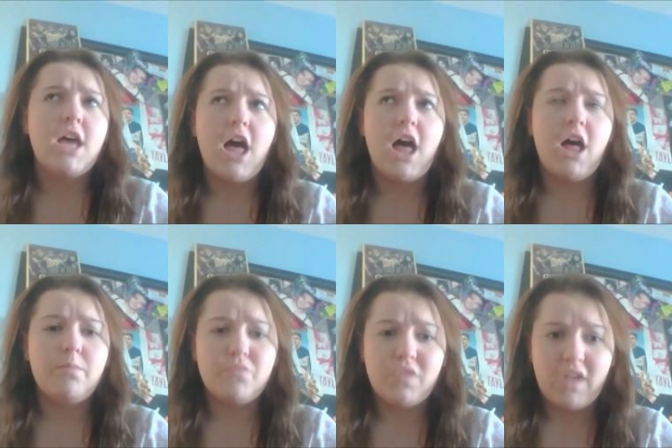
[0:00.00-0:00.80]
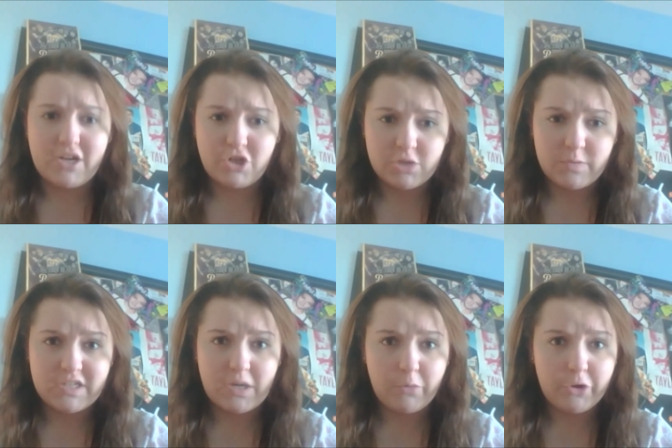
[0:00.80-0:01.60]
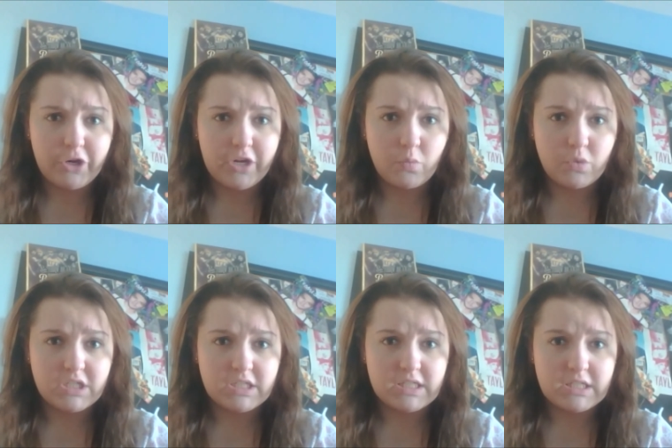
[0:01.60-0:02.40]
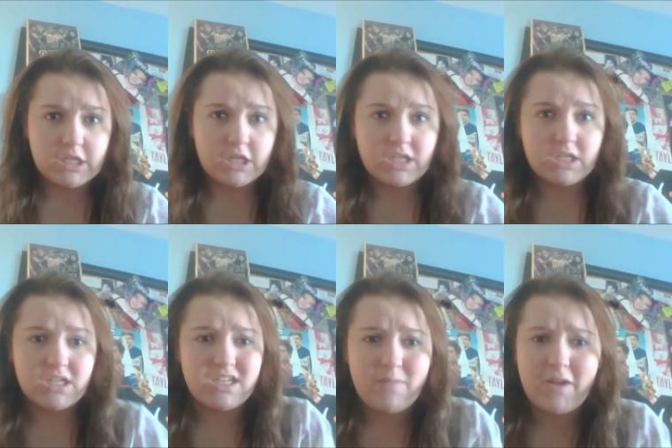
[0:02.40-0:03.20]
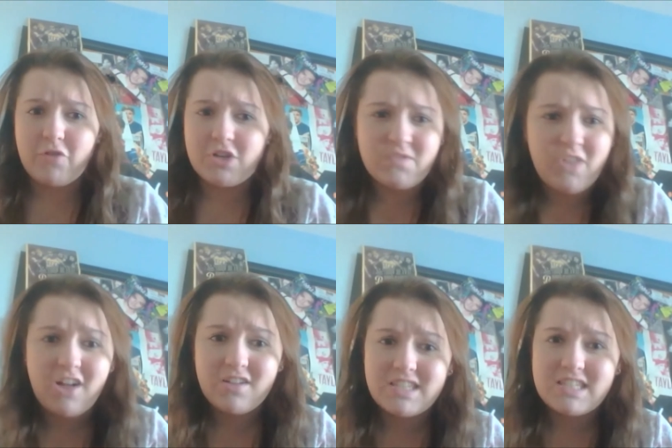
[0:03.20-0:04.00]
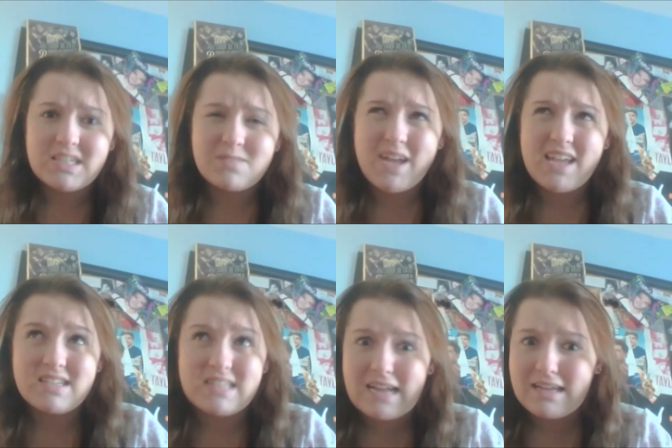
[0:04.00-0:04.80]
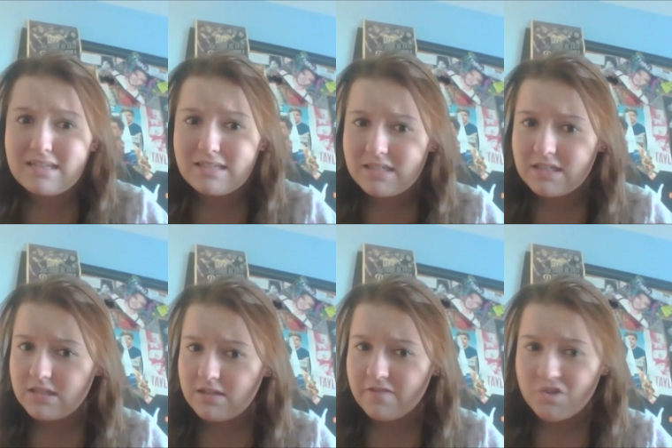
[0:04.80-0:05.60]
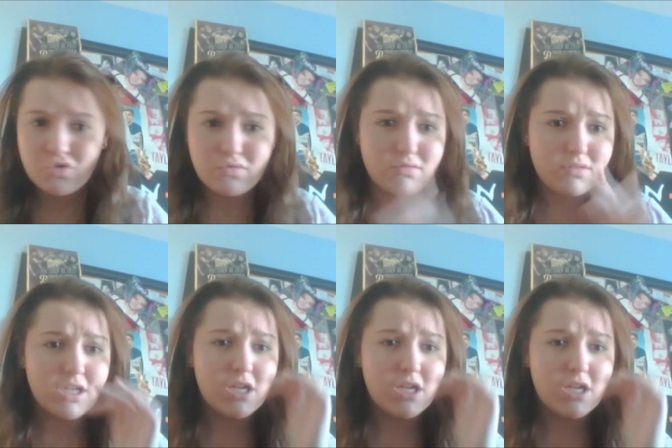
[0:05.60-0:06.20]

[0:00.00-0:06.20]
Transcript: Um, I talked about Tumblr. It was my first vlog. This is my second official.